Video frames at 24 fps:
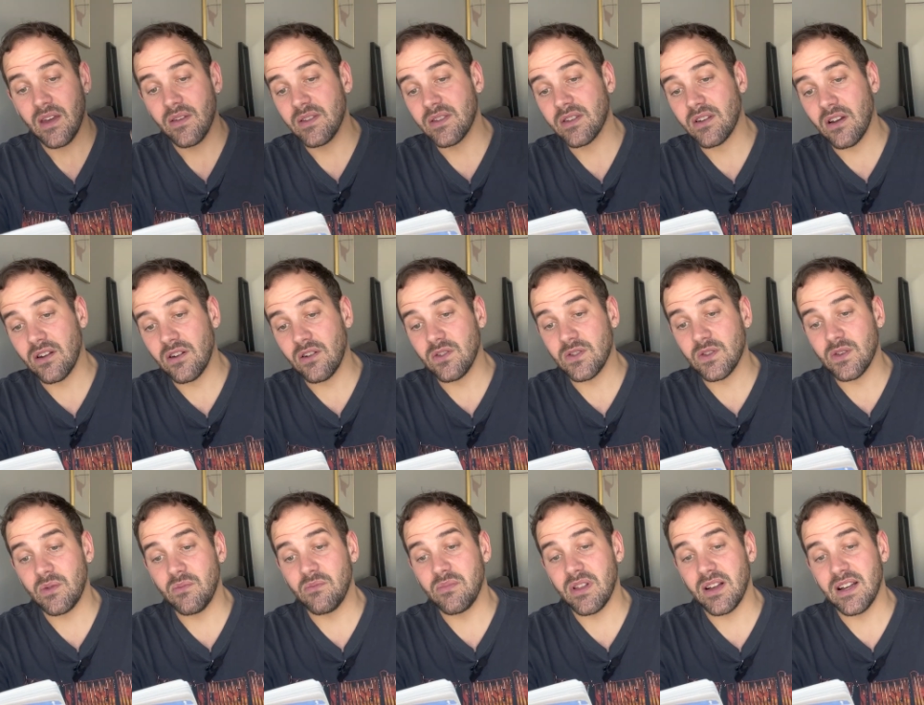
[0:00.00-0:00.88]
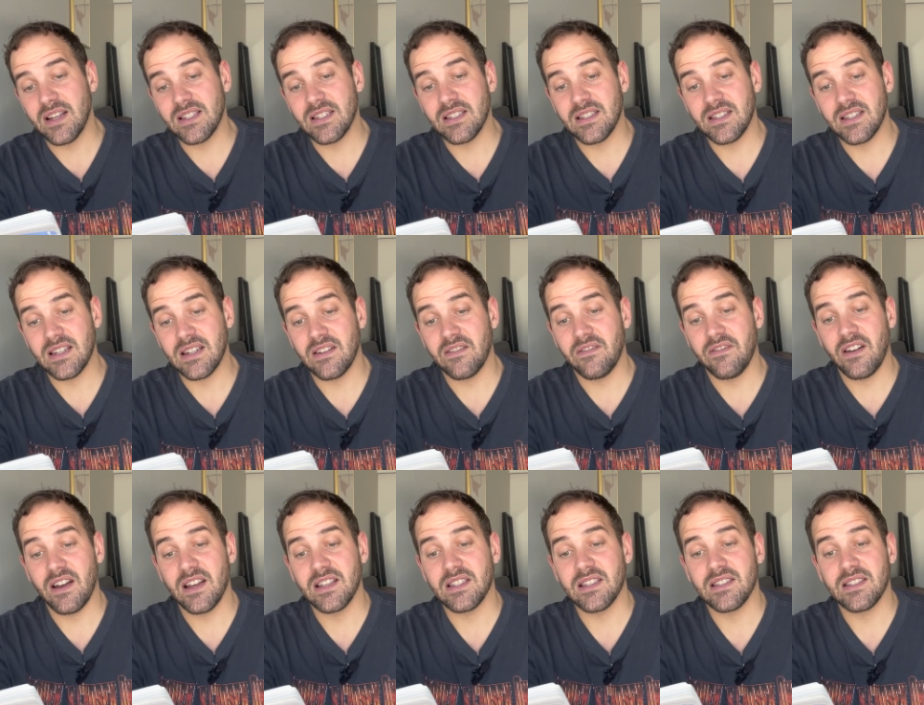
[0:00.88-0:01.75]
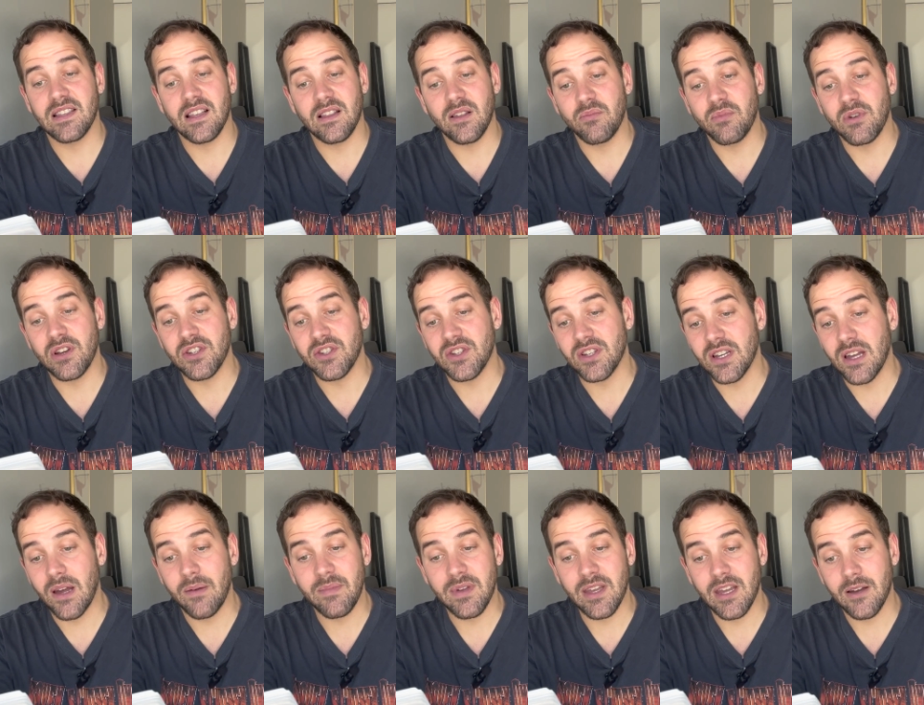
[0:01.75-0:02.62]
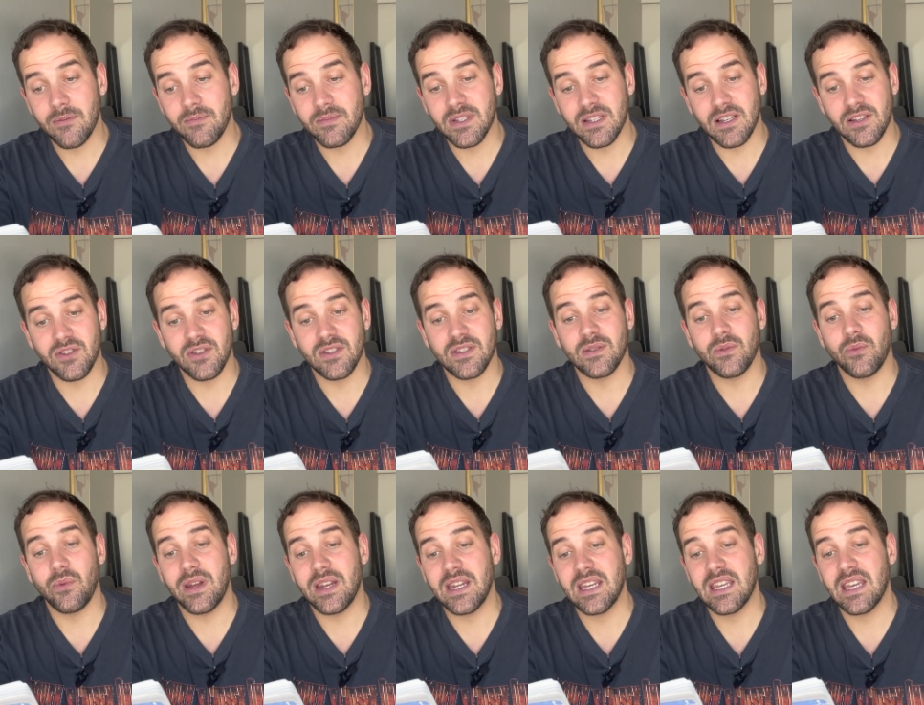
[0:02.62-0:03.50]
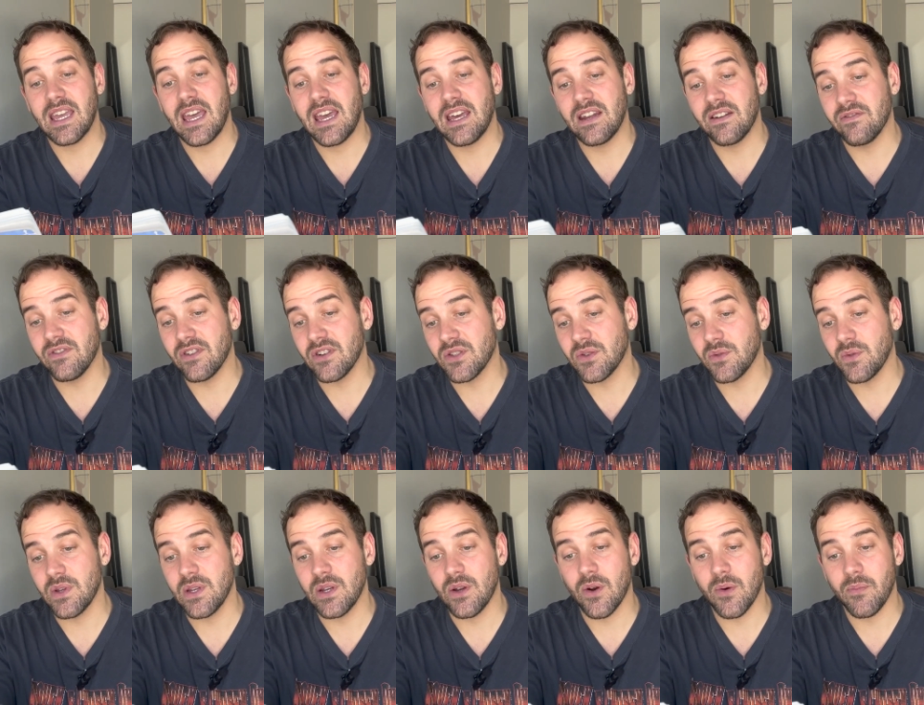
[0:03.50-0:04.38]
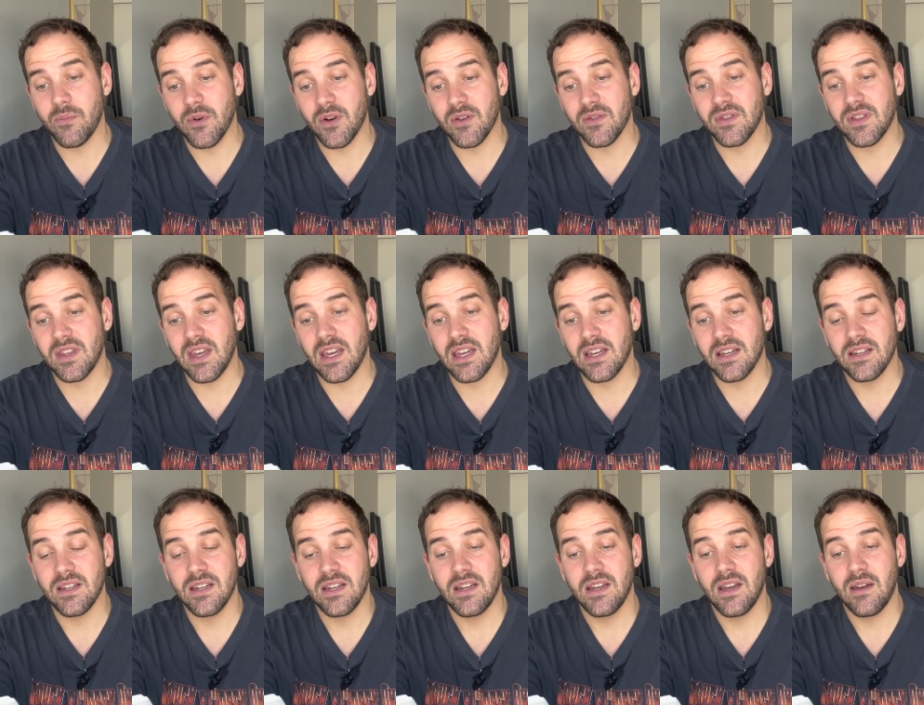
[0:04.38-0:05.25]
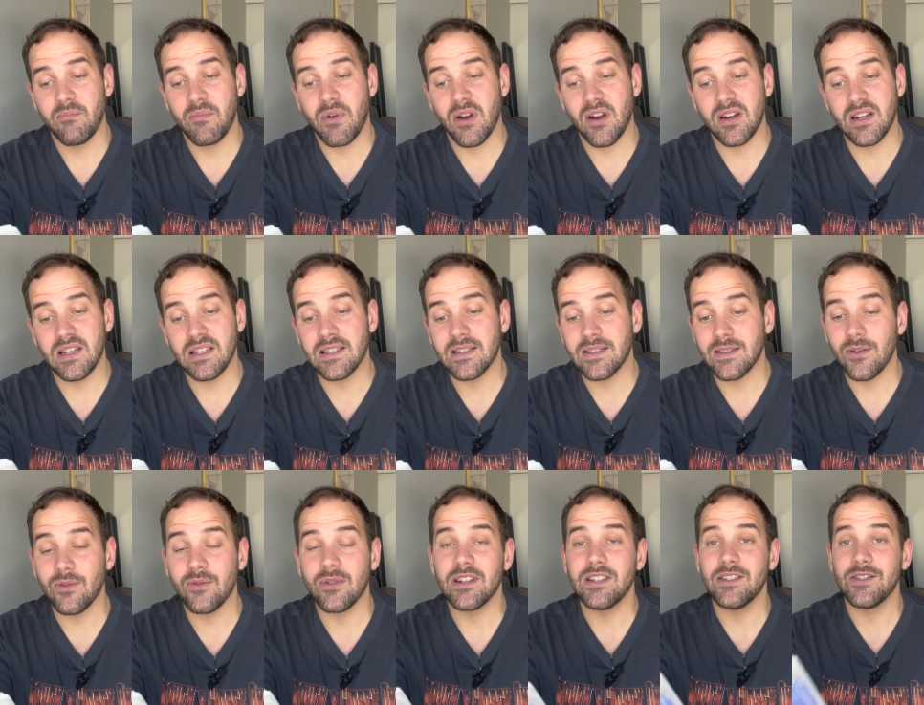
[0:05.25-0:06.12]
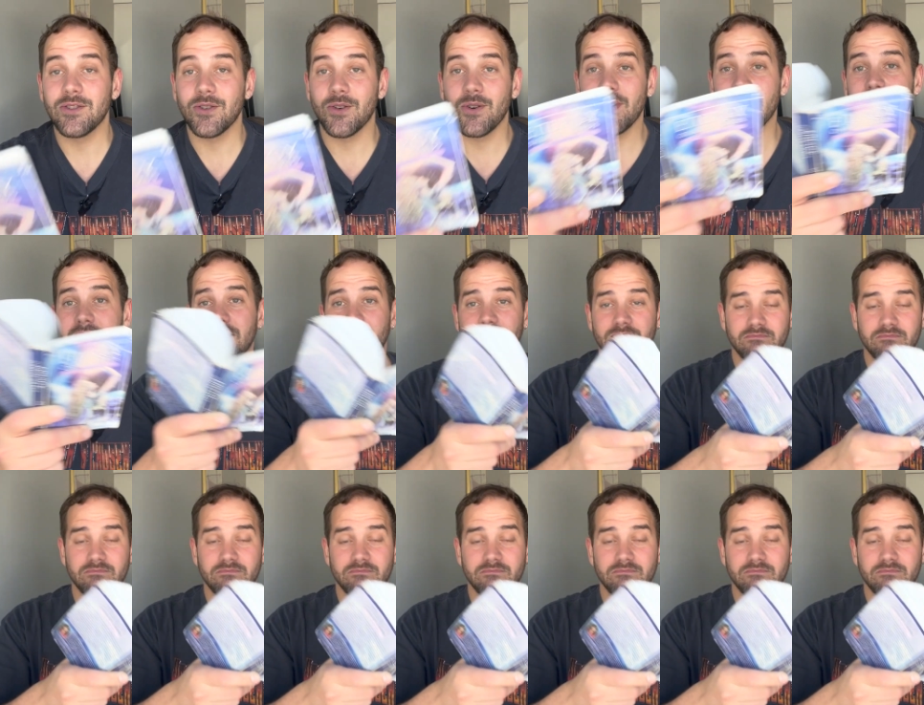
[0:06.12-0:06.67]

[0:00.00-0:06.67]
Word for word: This card also implies it signifies a celebration coming up, such as a wedding, anniversary, or birthday party. So enjoy.